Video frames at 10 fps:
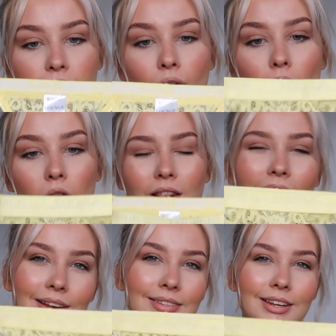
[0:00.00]
thong
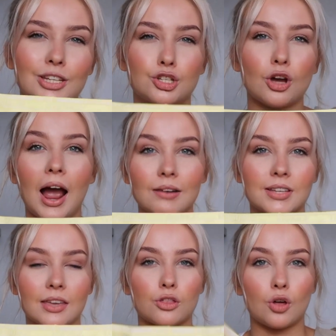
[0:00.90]
like I said you don't have to
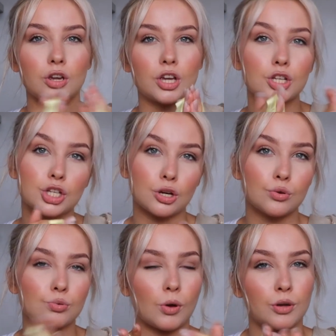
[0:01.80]
get the thong you can
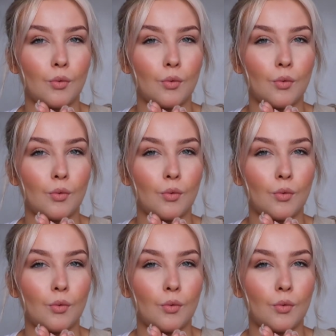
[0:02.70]
choose what you